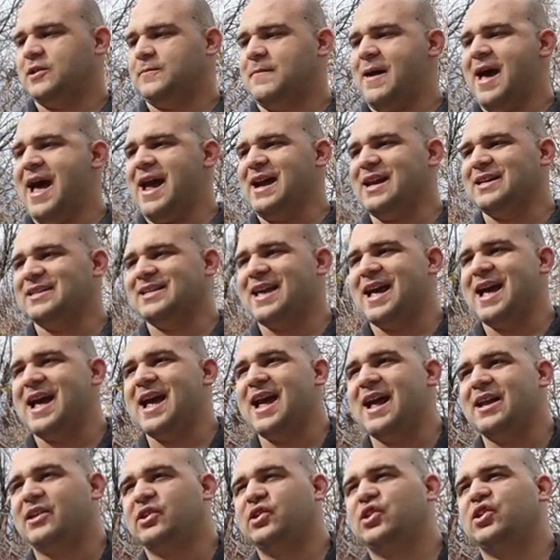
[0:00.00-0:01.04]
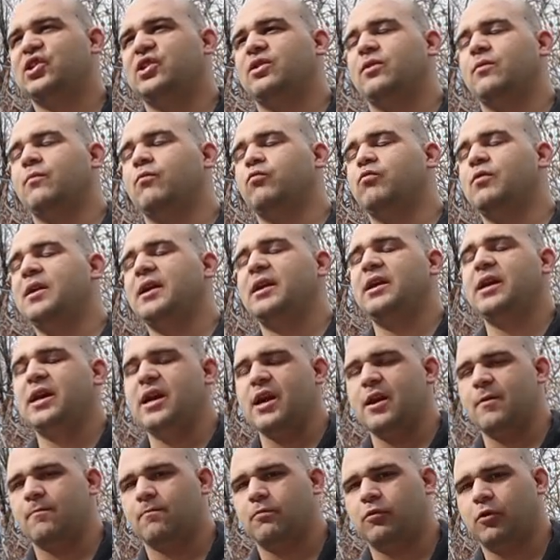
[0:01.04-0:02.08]
this bag is that it's
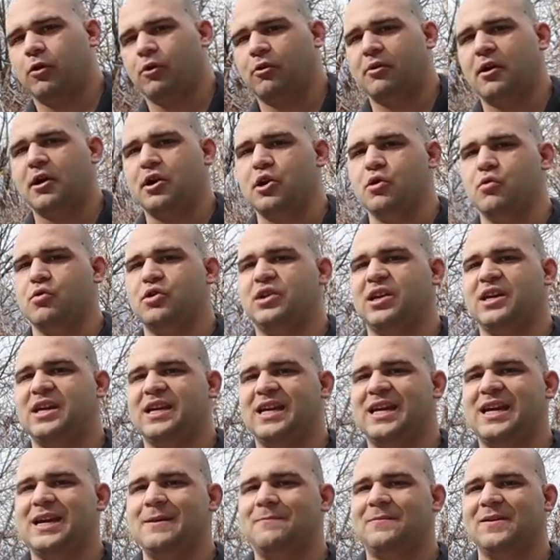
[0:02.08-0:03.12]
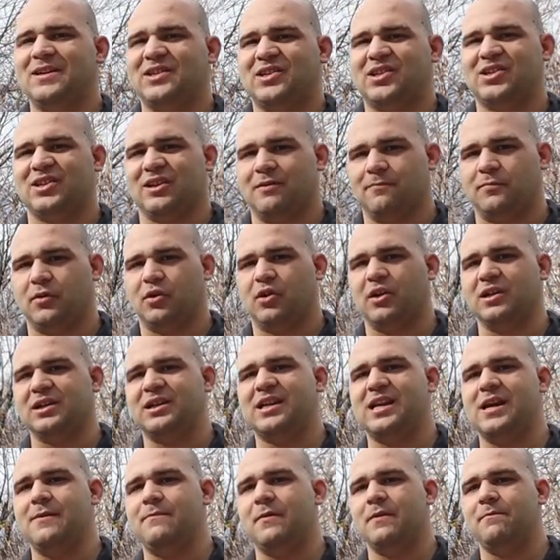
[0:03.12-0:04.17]
really imploring you to keep it simple
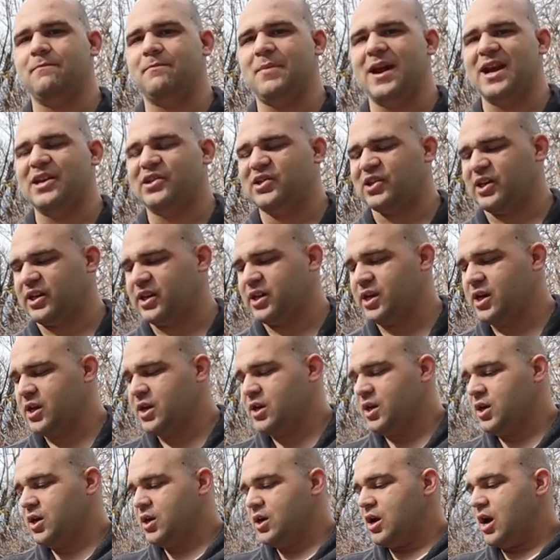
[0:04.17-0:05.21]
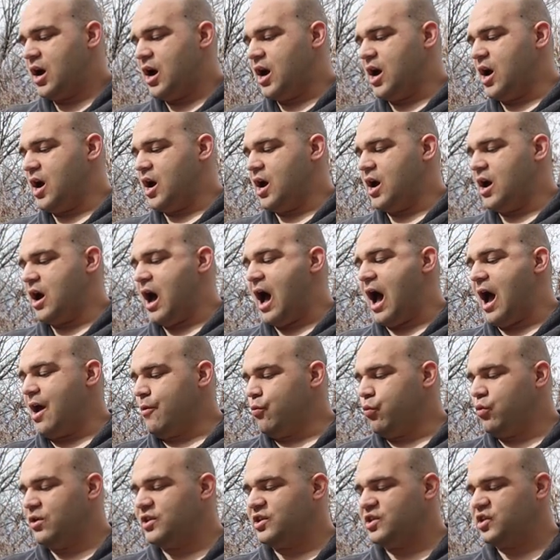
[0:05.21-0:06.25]
and keep it basic. Uh, I
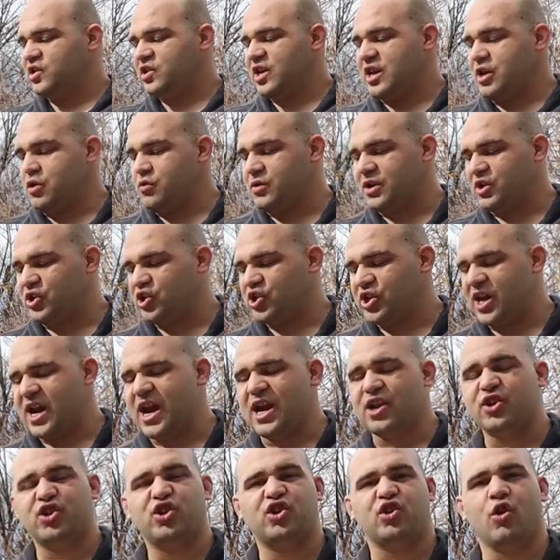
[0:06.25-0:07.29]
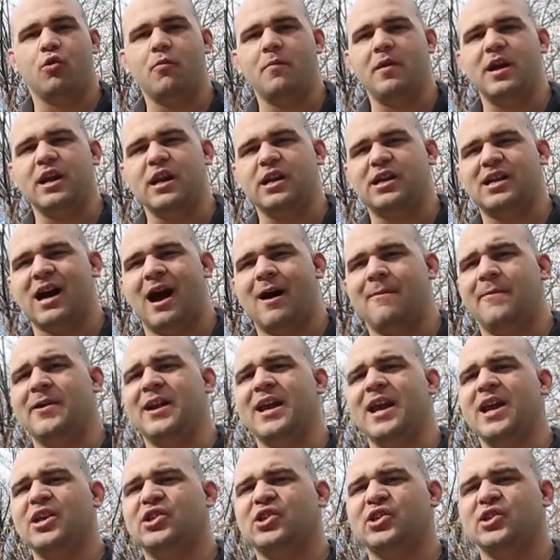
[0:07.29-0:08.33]
wouldn't say you can change so many
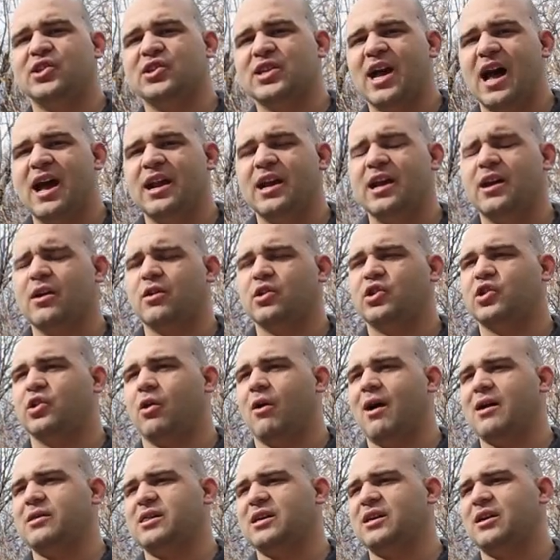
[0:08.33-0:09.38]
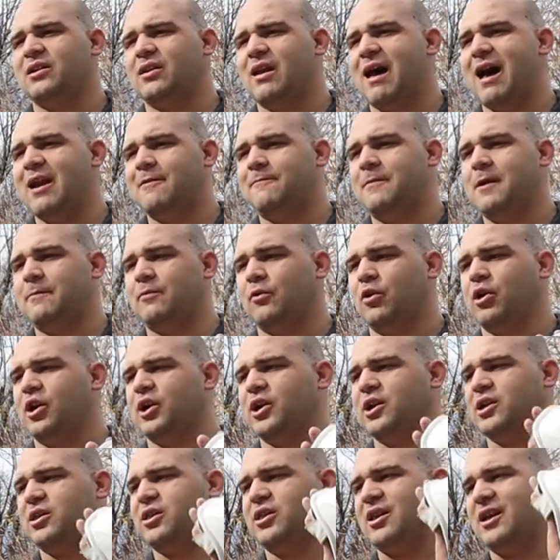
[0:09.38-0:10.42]
combinations on it, so I think a lot of people are
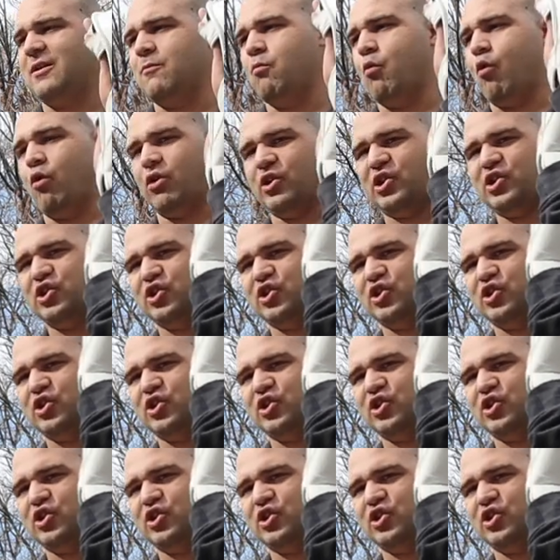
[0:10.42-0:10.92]
going to think more